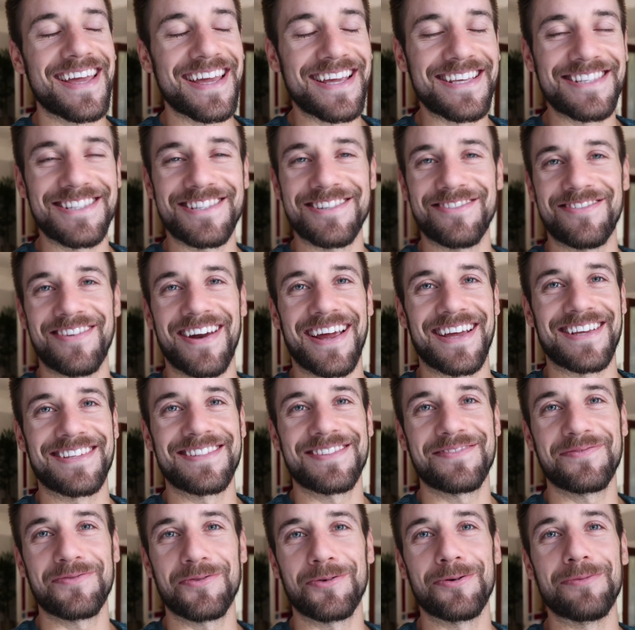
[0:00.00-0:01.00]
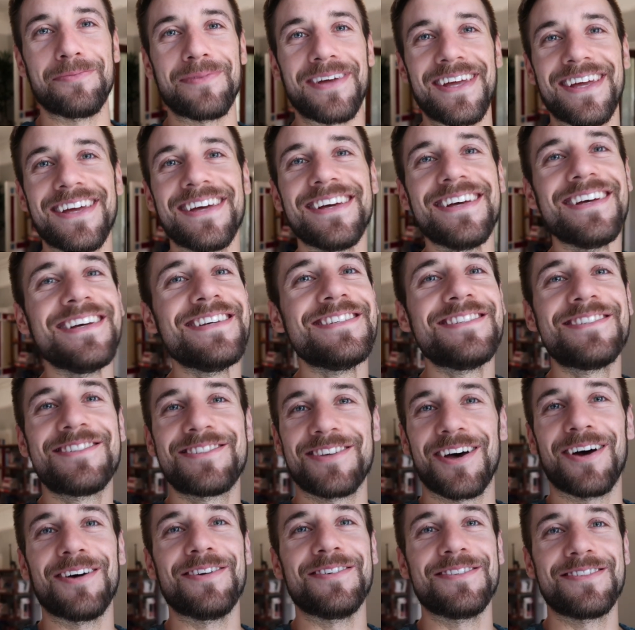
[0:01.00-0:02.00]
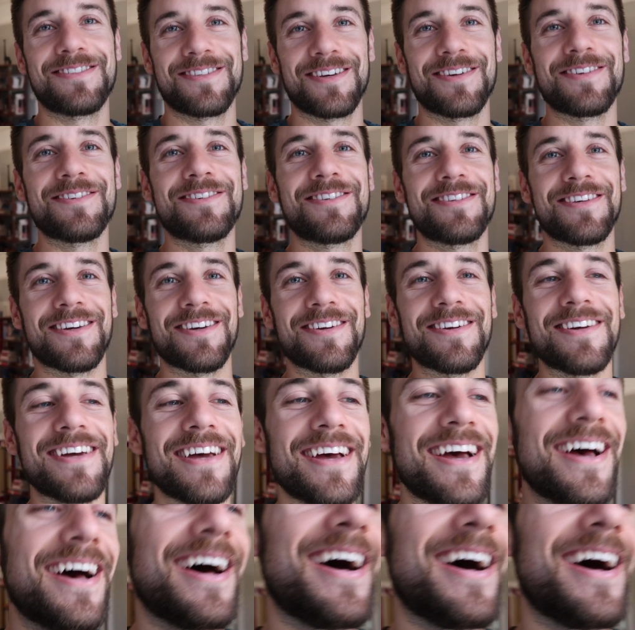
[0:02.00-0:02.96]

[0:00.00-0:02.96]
Easter eggs for me. So, so cute.